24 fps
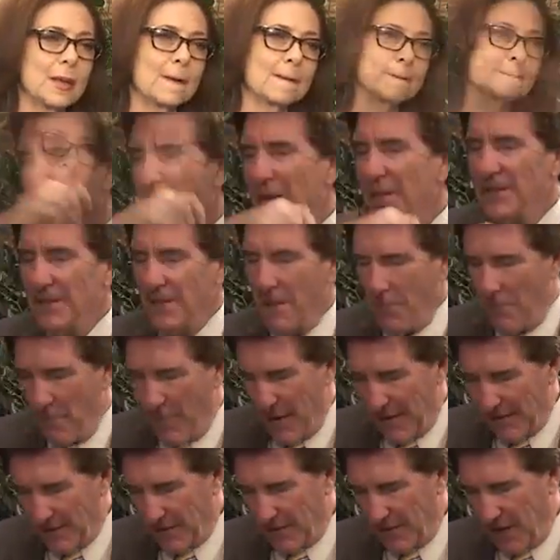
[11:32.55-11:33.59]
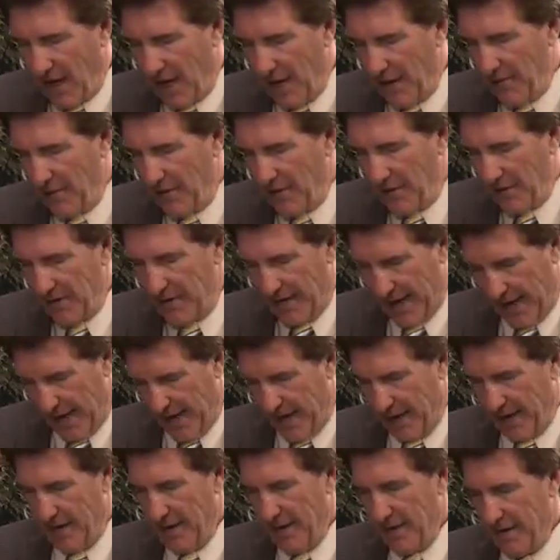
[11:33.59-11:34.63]
What is the best time of the
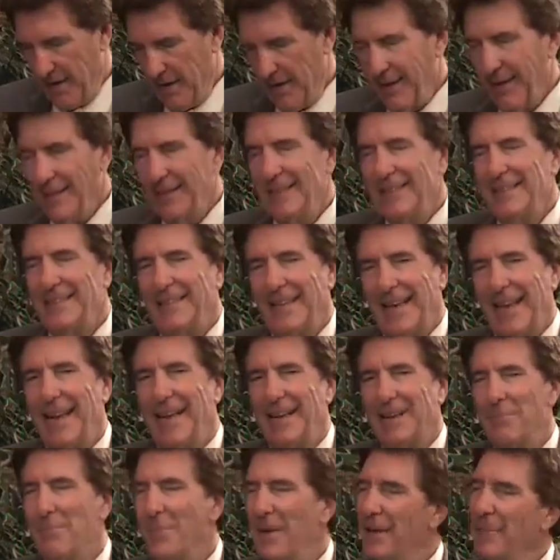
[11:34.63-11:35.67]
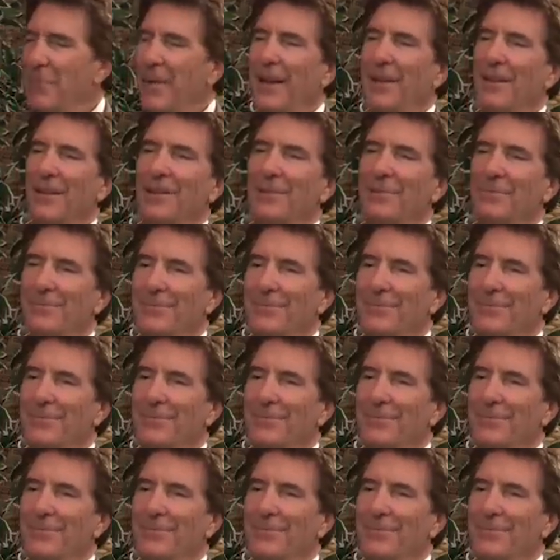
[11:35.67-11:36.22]
day to eat a big meal?